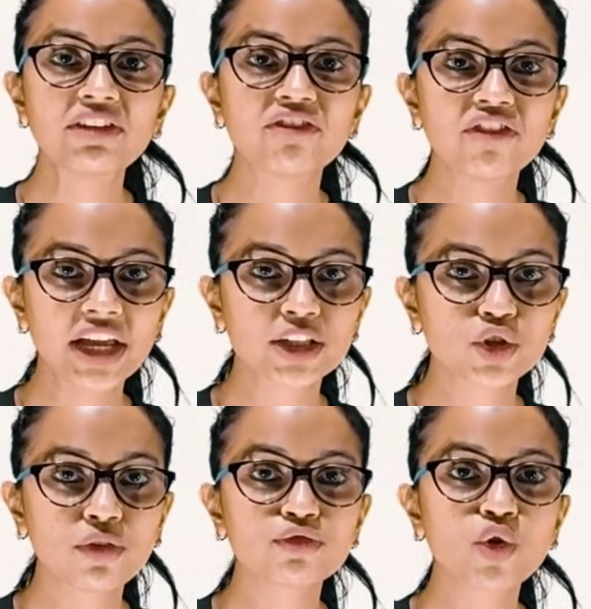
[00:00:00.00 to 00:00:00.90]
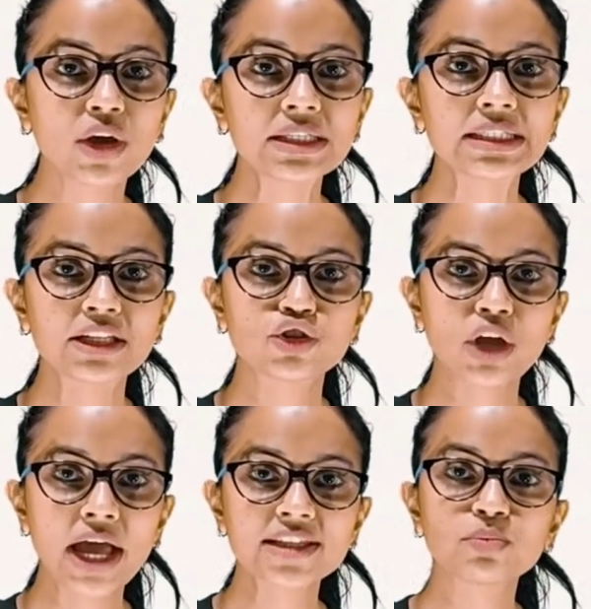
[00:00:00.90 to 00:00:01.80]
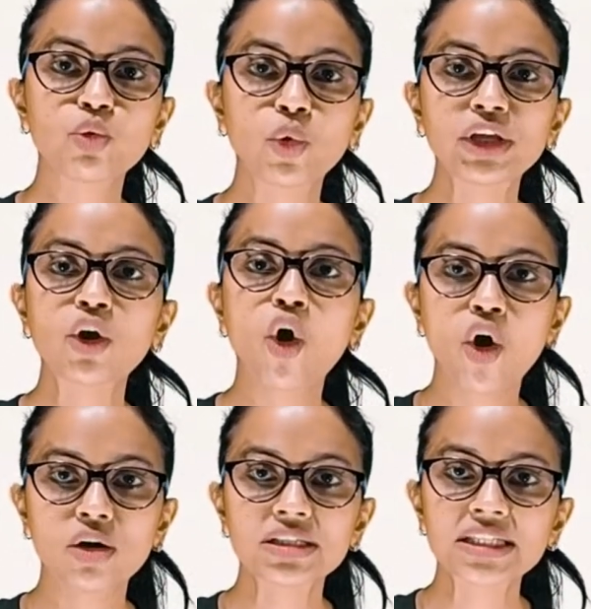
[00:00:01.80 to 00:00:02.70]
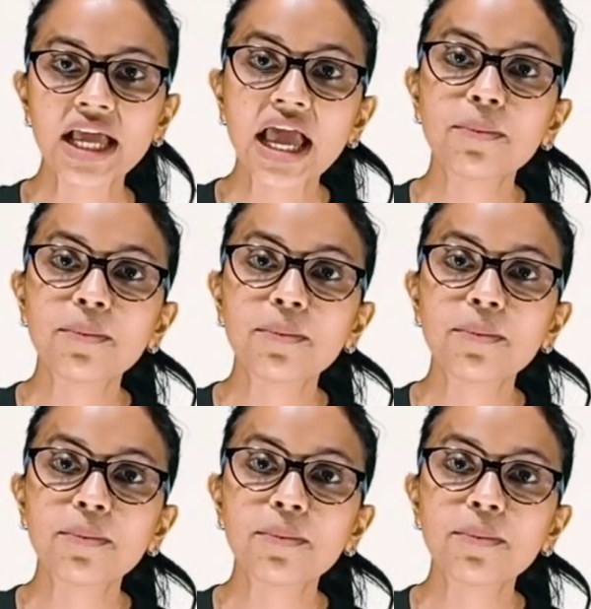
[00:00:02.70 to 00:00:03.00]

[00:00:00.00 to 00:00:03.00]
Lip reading: effects of noise such as blowing horns,